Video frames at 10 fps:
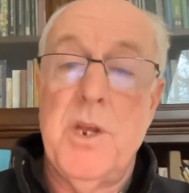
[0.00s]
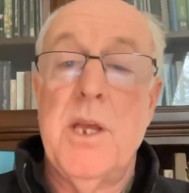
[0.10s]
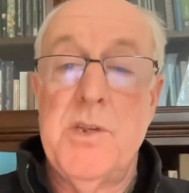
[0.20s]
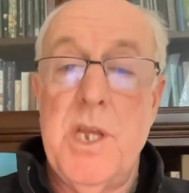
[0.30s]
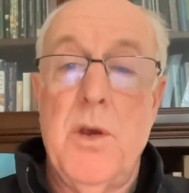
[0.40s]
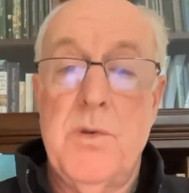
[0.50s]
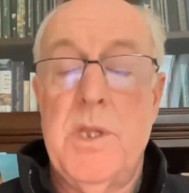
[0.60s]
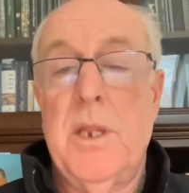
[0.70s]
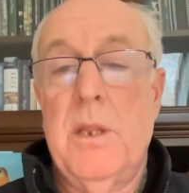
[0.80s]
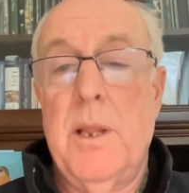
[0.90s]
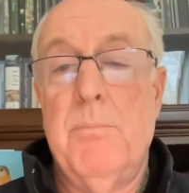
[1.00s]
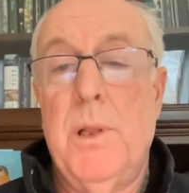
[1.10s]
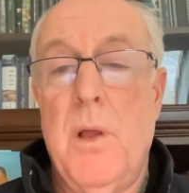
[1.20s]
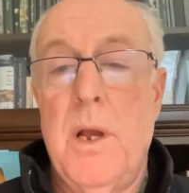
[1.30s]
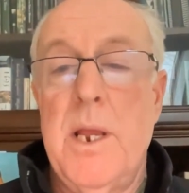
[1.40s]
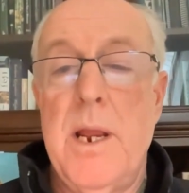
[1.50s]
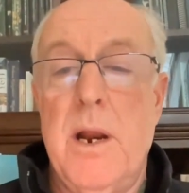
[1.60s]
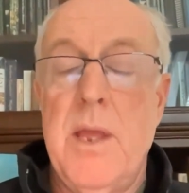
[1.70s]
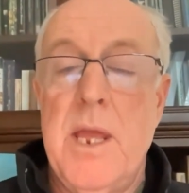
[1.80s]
as the oaks that belong here.